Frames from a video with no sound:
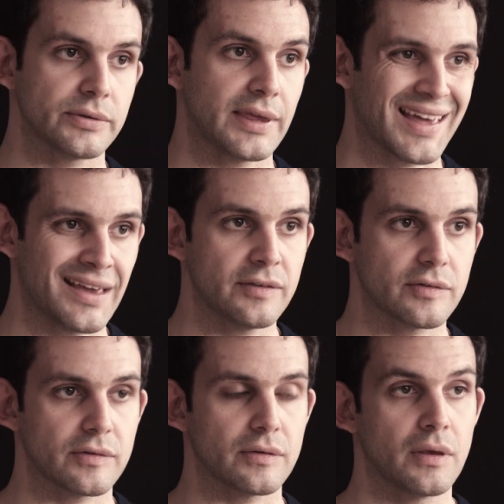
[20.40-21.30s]
the
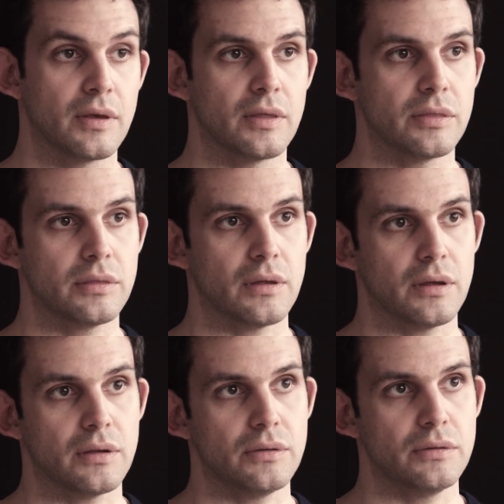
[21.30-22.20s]
case
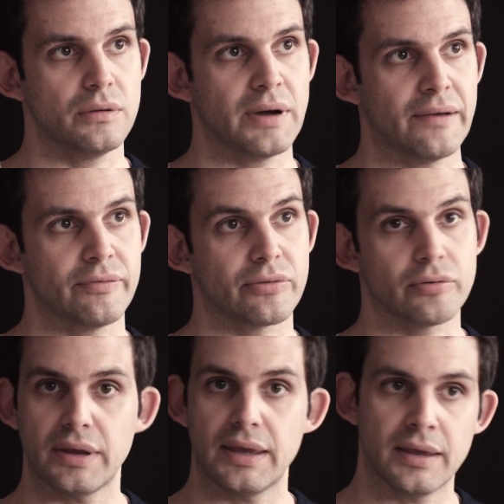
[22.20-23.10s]
that you'll have
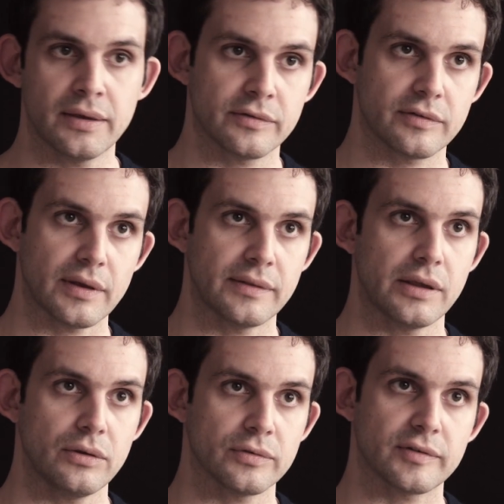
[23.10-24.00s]
3 years and
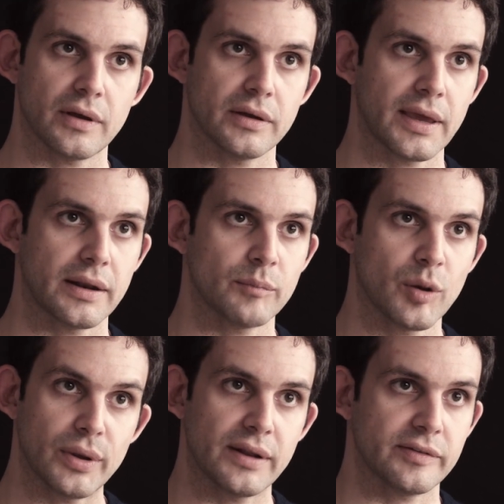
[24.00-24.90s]
then you'll start getting
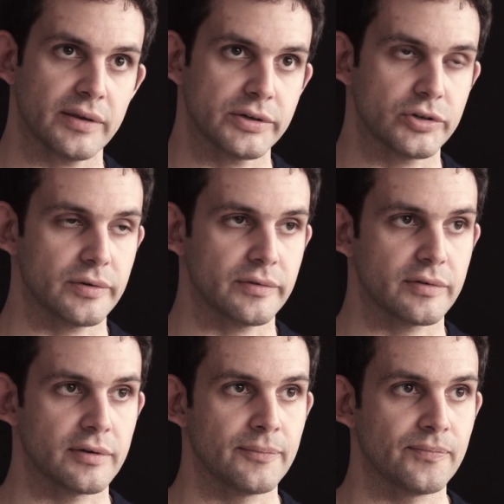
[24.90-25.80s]
mobility
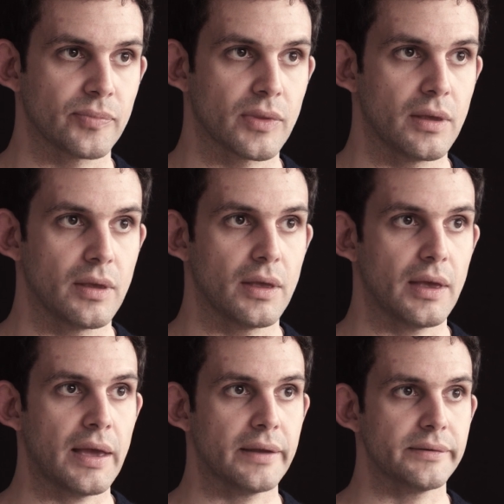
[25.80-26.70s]
issues.
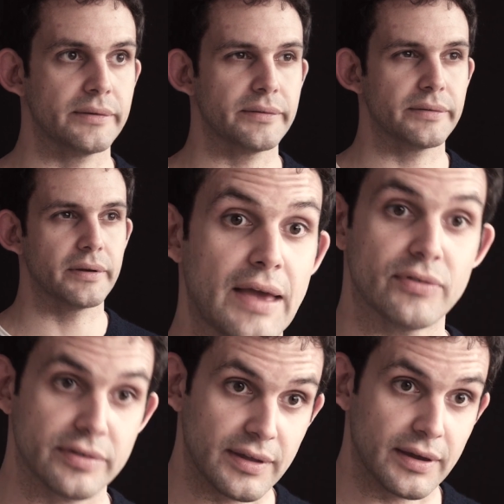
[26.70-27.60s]
And
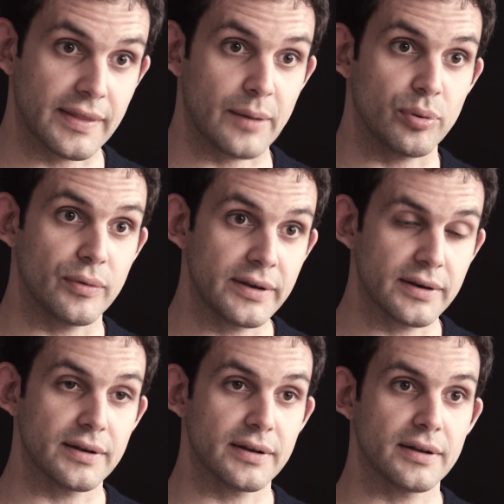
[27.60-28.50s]
everything at that point
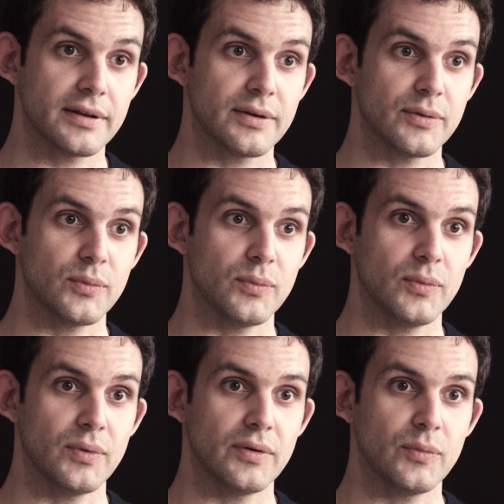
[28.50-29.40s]

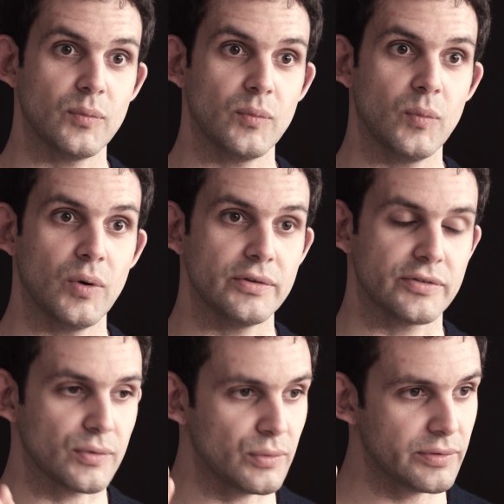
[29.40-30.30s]

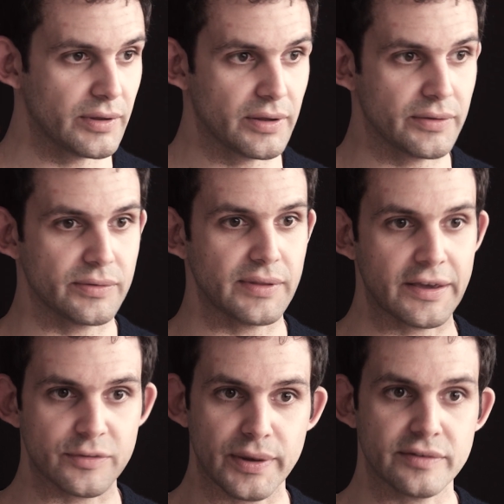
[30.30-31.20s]
was all the
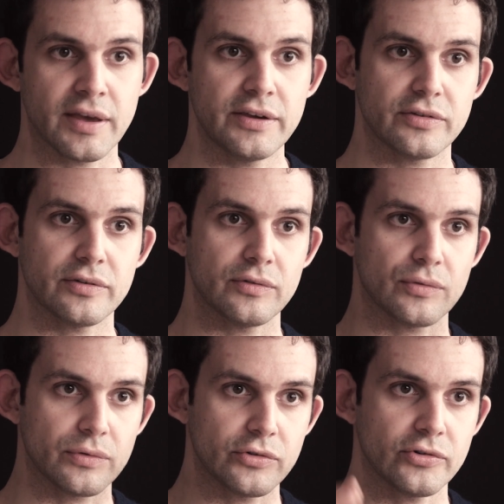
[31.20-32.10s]
expectations,
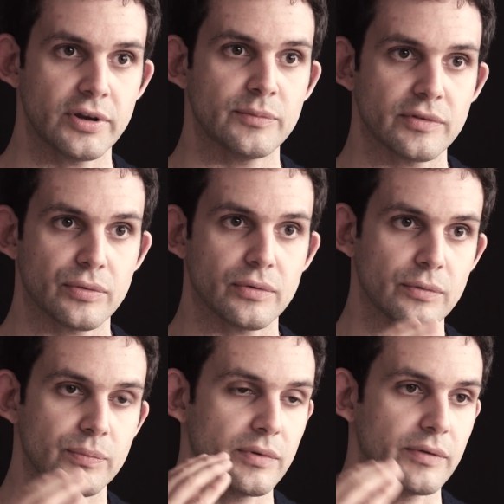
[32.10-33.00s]
all the dreams and thought
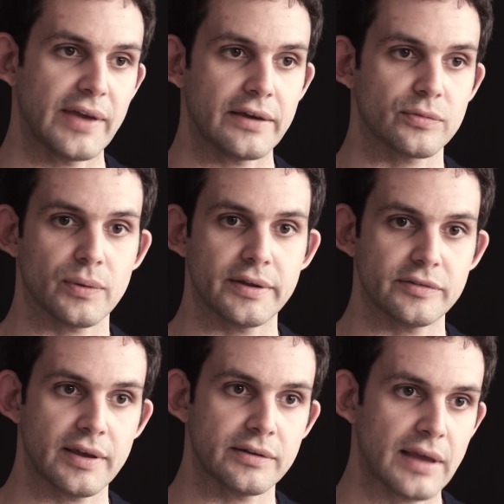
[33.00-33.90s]
of X, Y, and
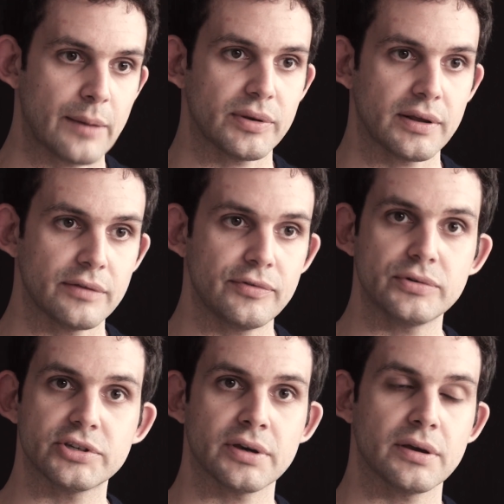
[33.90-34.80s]
Z happening in the
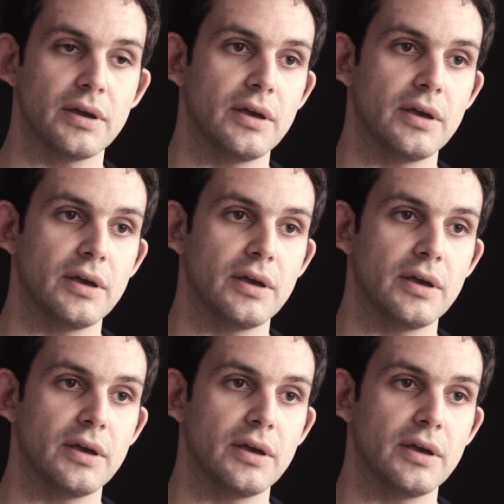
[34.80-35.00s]
future